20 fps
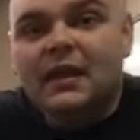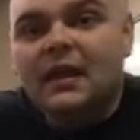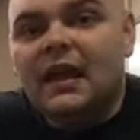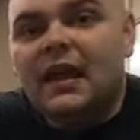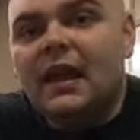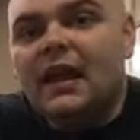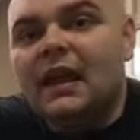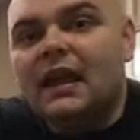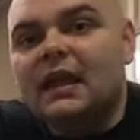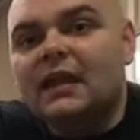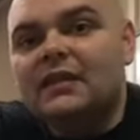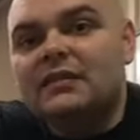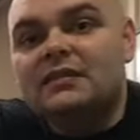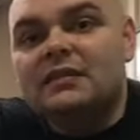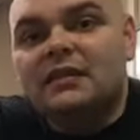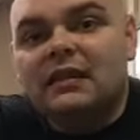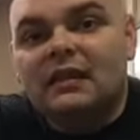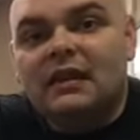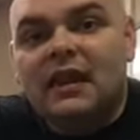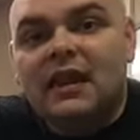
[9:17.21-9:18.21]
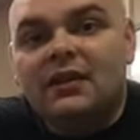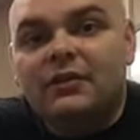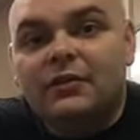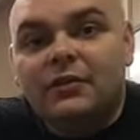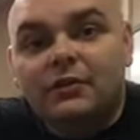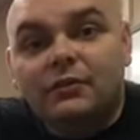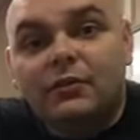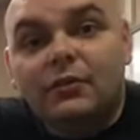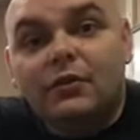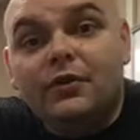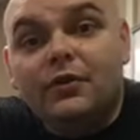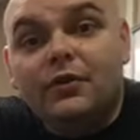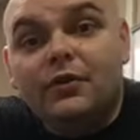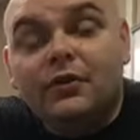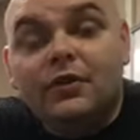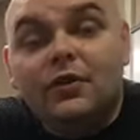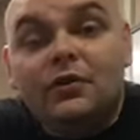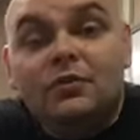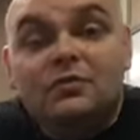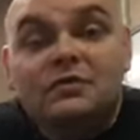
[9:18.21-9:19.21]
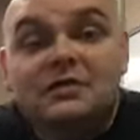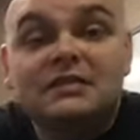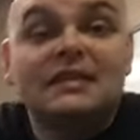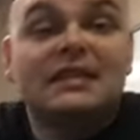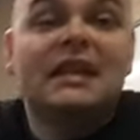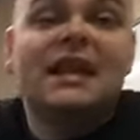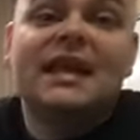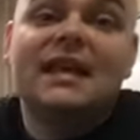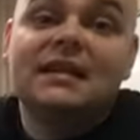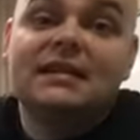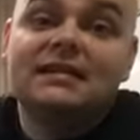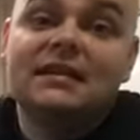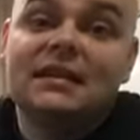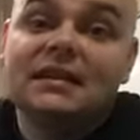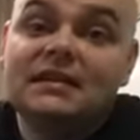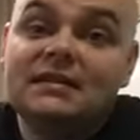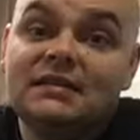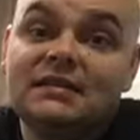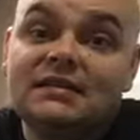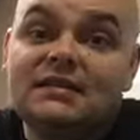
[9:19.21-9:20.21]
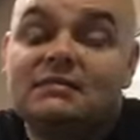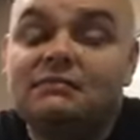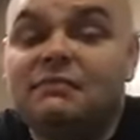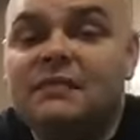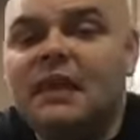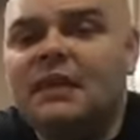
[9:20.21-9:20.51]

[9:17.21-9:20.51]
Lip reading: and it's going to allow you to grow your own stalactites.